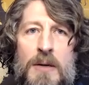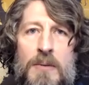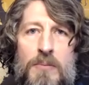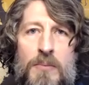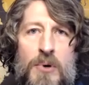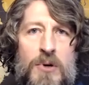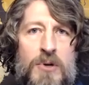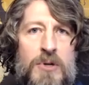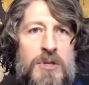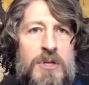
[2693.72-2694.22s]

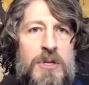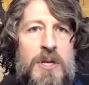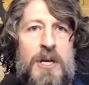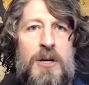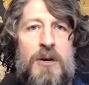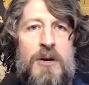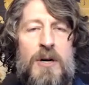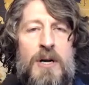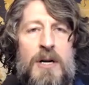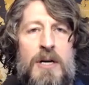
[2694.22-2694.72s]
personally
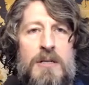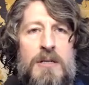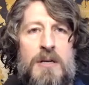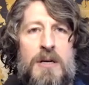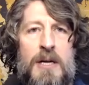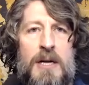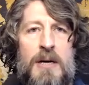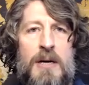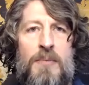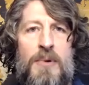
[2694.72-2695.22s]
or as a
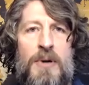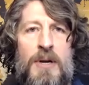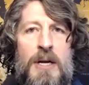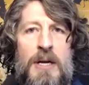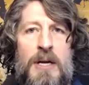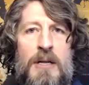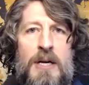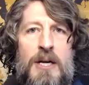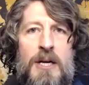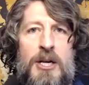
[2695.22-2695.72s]

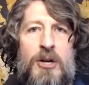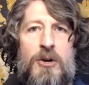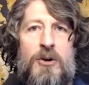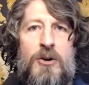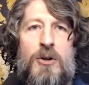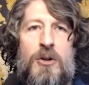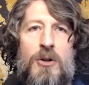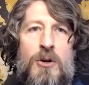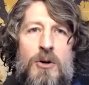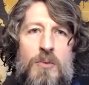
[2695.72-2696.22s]
company like you're
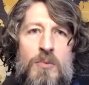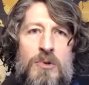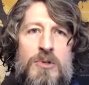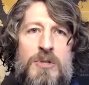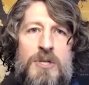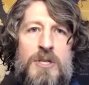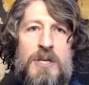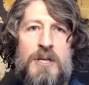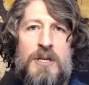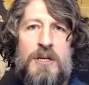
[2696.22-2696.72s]
global
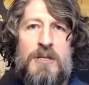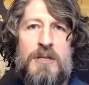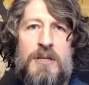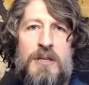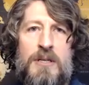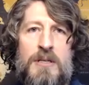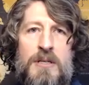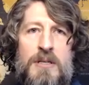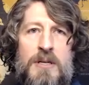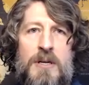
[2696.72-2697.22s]

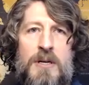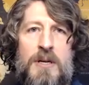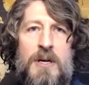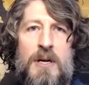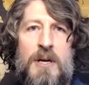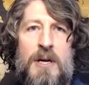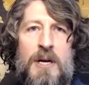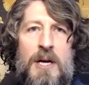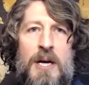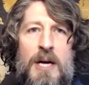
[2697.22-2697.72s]
citizens,
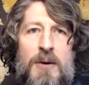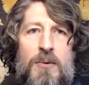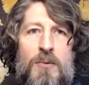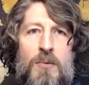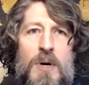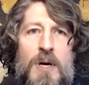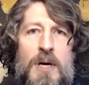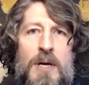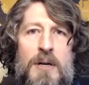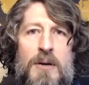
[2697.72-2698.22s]
and
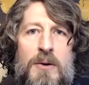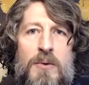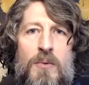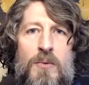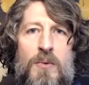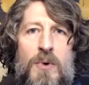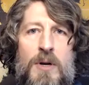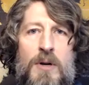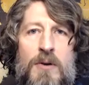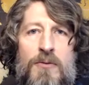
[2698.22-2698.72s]
what
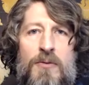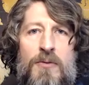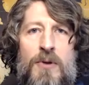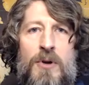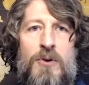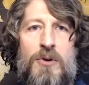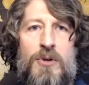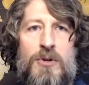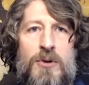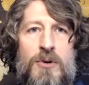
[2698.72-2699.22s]
would a
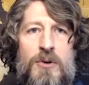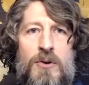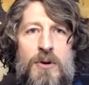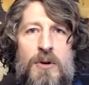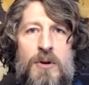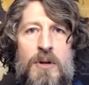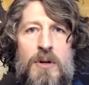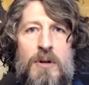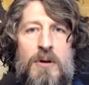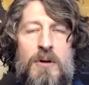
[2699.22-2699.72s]
future
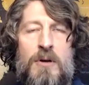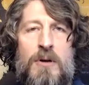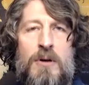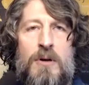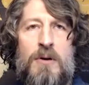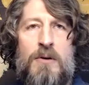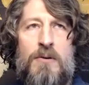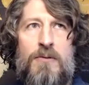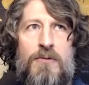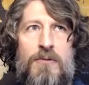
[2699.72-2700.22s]

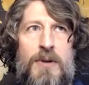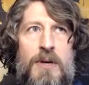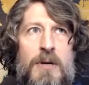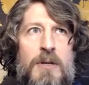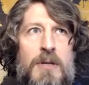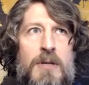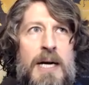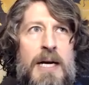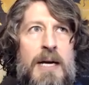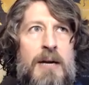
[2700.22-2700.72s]
uh,
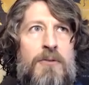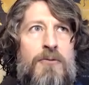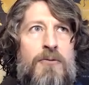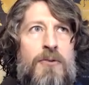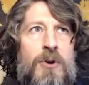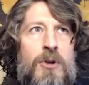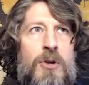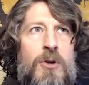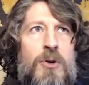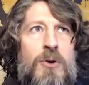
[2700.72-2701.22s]
feel like
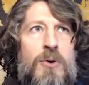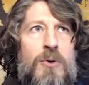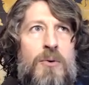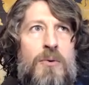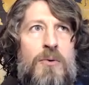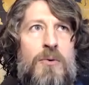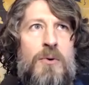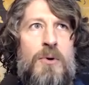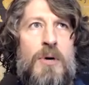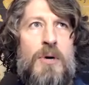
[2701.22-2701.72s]
for
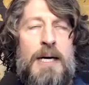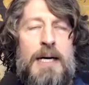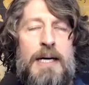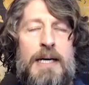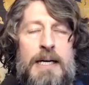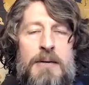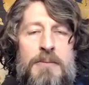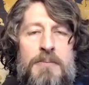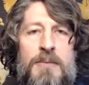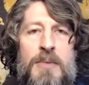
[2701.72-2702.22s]
you
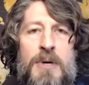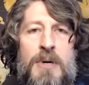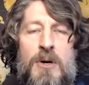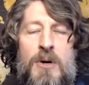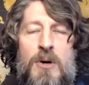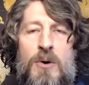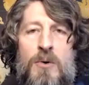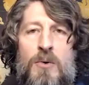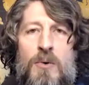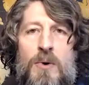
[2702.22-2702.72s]
um,
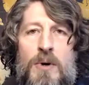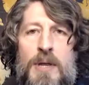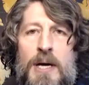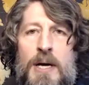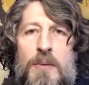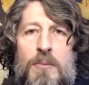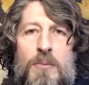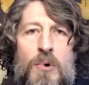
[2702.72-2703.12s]
without